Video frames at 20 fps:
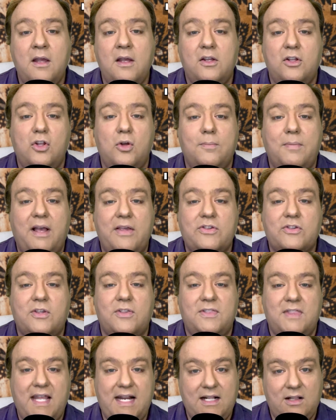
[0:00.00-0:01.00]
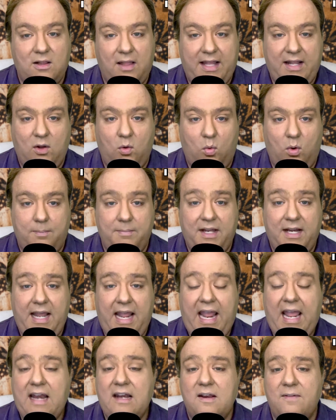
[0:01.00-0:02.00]
you must think like a woman
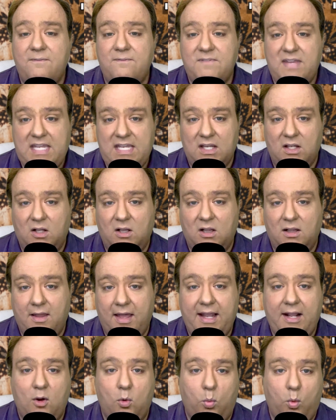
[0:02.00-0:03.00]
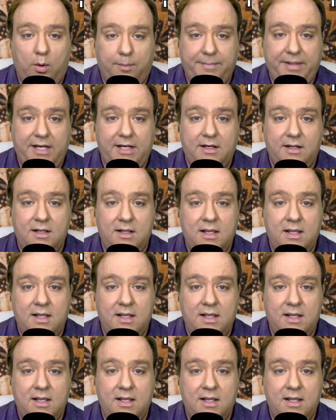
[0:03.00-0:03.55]
and feel like a woman.